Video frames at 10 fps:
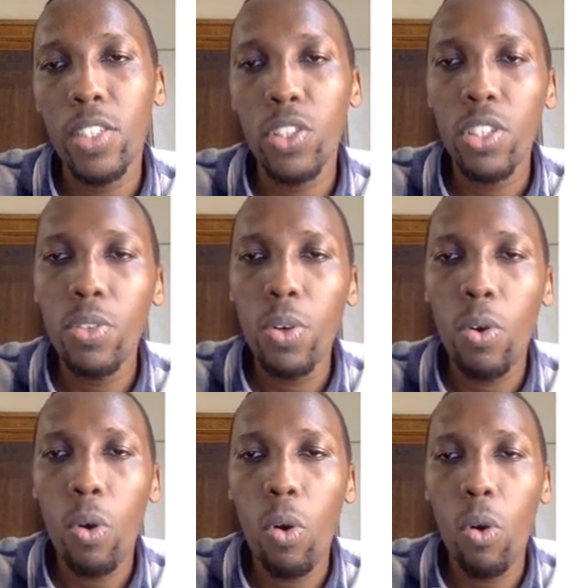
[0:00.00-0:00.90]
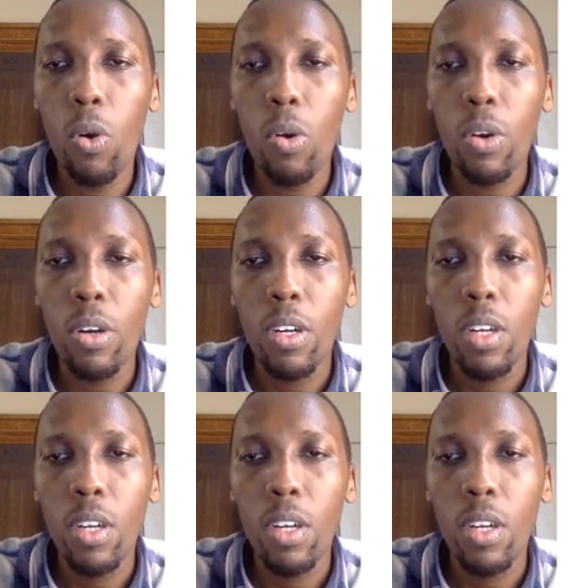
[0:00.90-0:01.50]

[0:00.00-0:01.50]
zero or